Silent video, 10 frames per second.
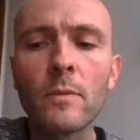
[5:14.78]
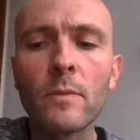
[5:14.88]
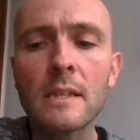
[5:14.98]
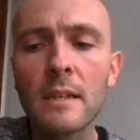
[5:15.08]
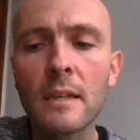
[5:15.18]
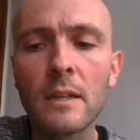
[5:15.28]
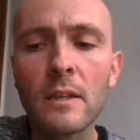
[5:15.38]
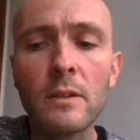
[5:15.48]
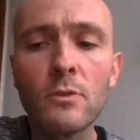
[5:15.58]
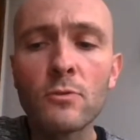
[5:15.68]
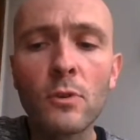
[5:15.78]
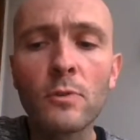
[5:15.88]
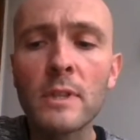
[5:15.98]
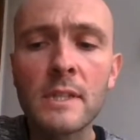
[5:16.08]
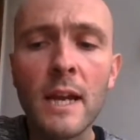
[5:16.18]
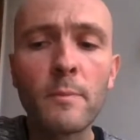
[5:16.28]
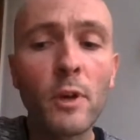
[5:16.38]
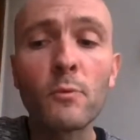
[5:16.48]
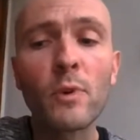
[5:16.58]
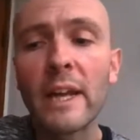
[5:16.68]
There's in the news all the time,
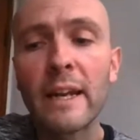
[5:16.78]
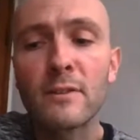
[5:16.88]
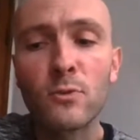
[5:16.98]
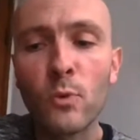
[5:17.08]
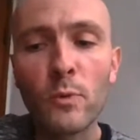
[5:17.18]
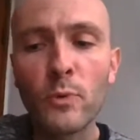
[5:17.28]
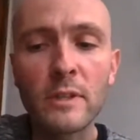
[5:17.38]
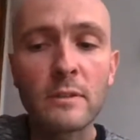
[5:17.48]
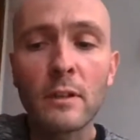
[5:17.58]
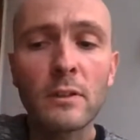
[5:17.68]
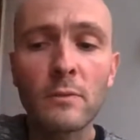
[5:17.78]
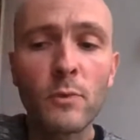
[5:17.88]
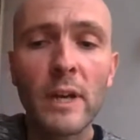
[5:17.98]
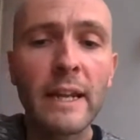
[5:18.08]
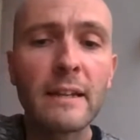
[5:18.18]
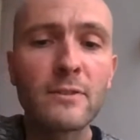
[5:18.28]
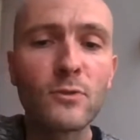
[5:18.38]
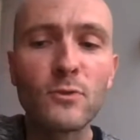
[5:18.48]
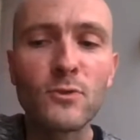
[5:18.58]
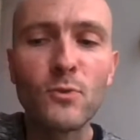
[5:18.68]
not related to WordPress, not related
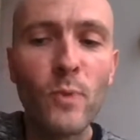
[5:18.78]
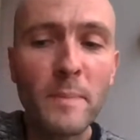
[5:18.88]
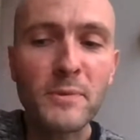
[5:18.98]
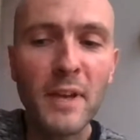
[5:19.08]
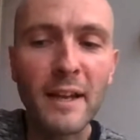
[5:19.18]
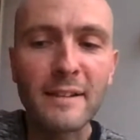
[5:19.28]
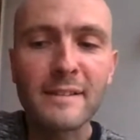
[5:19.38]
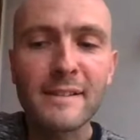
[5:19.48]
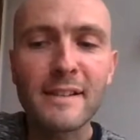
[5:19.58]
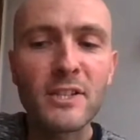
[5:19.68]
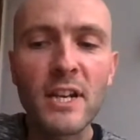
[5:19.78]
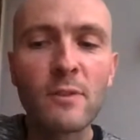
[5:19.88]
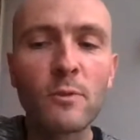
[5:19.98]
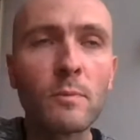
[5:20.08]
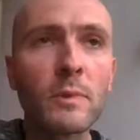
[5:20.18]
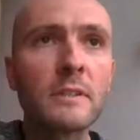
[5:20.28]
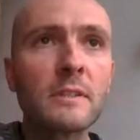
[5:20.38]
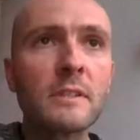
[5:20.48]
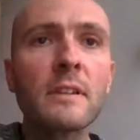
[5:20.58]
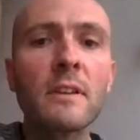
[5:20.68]
to websites in general, but
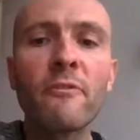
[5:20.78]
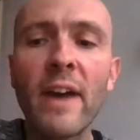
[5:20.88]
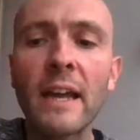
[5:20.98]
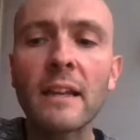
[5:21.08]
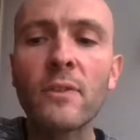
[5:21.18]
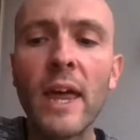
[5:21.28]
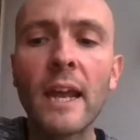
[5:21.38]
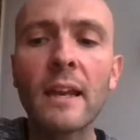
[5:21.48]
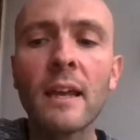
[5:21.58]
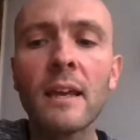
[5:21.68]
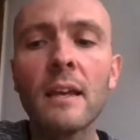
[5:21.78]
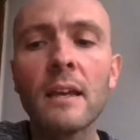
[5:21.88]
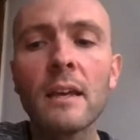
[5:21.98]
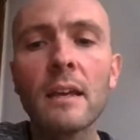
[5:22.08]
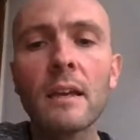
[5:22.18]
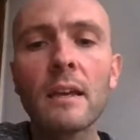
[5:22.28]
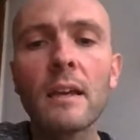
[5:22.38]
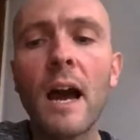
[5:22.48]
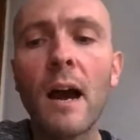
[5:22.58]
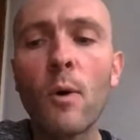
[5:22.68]
just the fact that
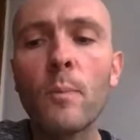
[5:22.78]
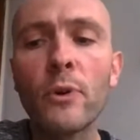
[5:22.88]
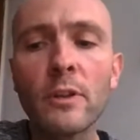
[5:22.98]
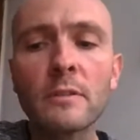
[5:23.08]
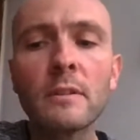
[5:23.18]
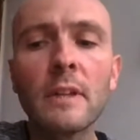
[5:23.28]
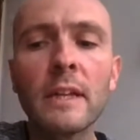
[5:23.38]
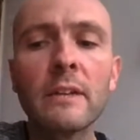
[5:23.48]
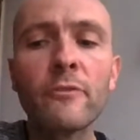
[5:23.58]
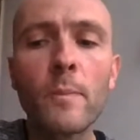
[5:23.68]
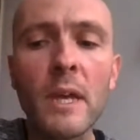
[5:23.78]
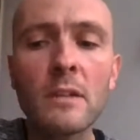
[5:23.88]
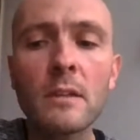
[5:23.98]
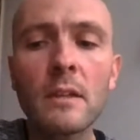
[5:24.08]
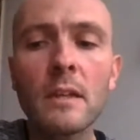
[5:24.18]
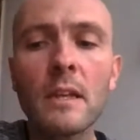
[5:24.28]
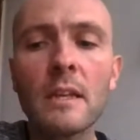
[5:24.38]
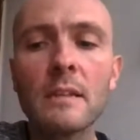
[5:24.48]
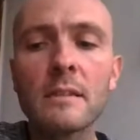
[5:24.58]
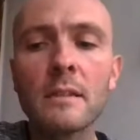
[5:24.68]
our personal
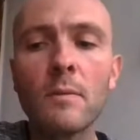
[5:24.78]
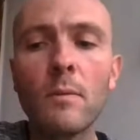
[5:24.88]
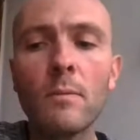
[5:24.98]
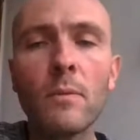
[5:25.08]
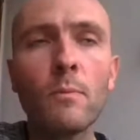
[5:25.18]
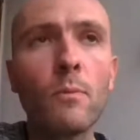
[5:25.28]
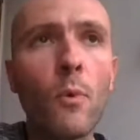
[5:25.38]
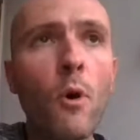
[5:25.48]
information is